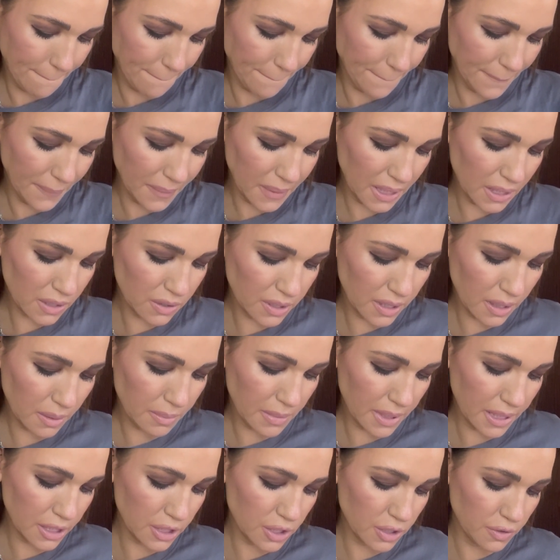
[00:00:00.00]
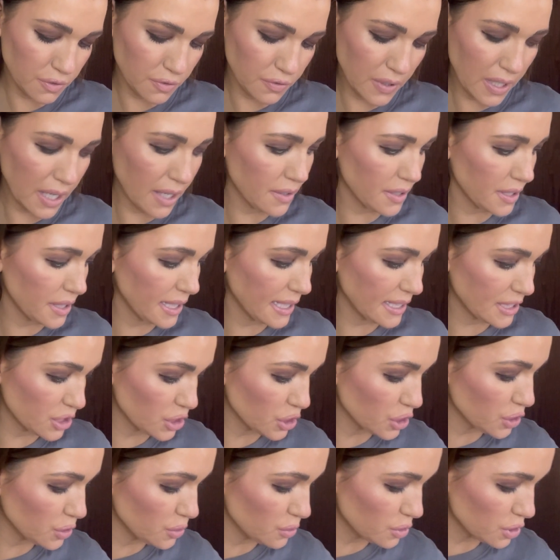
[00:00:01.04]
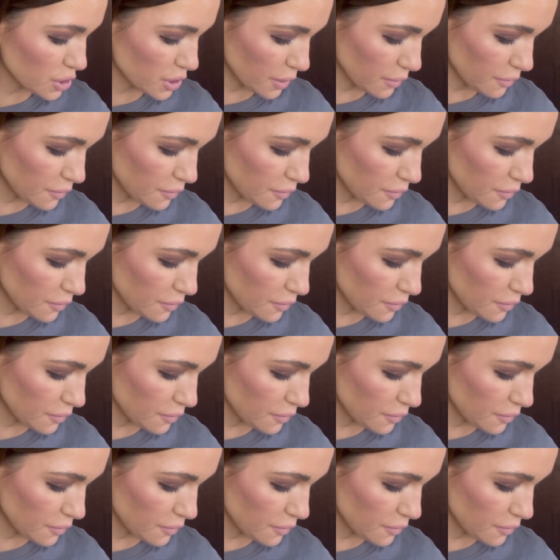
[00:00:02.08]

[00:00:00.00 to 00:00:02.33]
oh my god, I might do Farah. It's huge though.